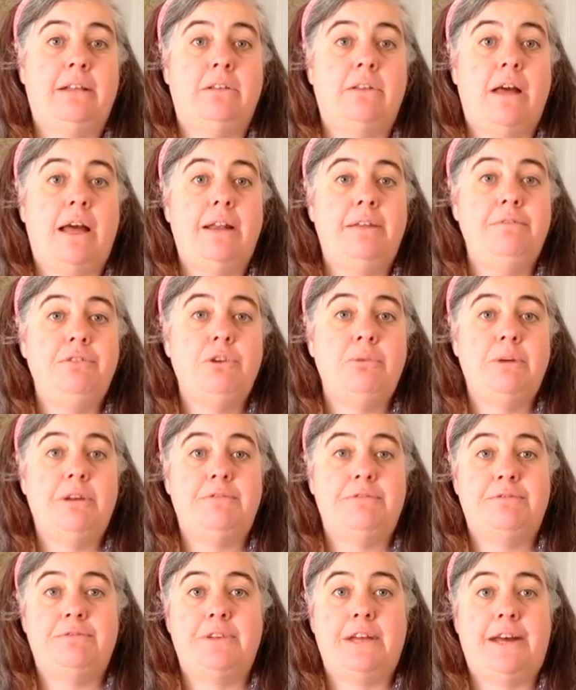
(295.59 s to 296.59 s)
A lot of you
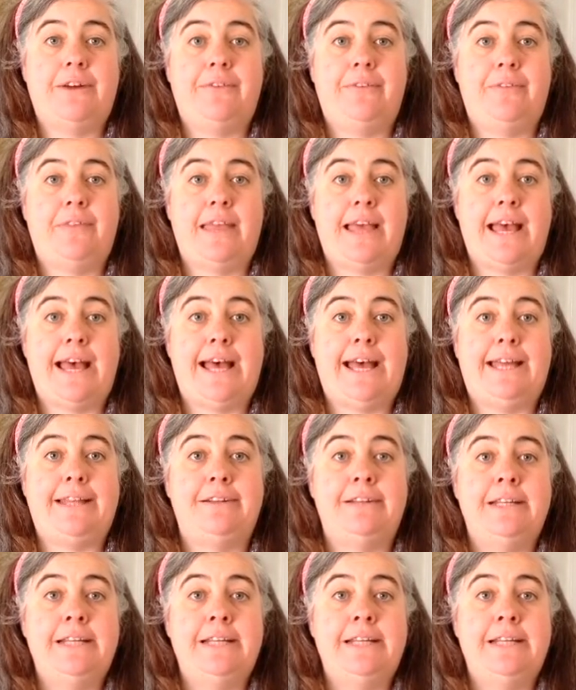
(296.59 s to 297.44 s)
have felt that